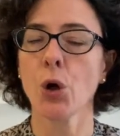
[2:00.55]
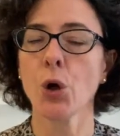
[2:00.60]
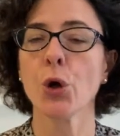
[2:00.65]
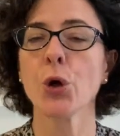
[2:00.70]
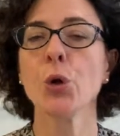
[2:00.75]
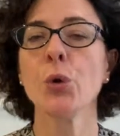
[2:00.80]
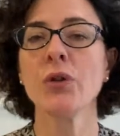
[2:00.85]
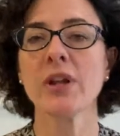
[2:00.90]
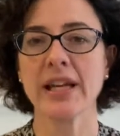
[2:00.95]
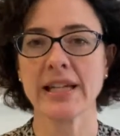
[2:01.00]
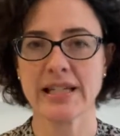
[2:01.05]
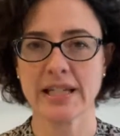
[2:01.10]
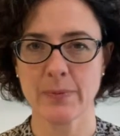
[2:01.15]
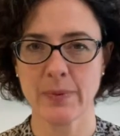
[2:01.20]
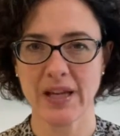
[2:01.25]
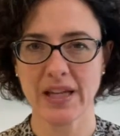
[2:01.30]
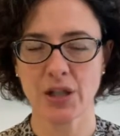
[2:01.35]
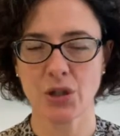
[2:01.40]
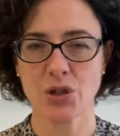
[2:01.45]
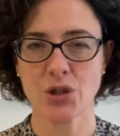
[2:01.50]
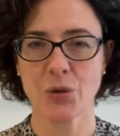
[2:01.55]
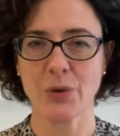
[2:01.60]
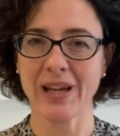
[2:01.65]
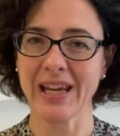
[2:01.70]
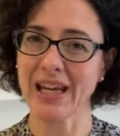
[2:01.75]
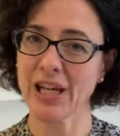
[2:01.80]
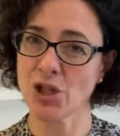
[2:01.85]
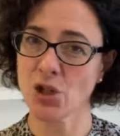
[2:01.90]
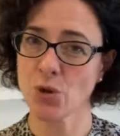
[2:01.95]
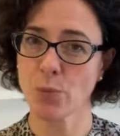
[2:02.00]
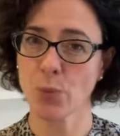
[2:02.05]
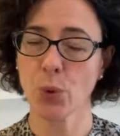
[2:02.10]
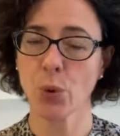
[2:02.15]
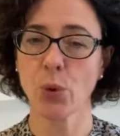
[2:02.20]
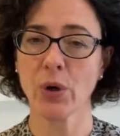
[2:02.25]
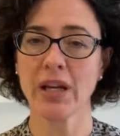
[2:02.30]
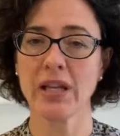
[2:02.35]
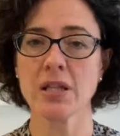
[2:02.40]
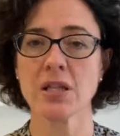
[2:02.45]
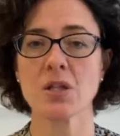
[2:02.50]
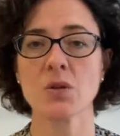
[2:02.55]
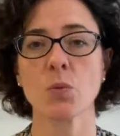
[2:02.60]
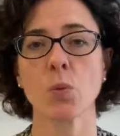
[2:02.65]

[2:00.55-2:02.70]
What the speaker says: who they speak to at each point,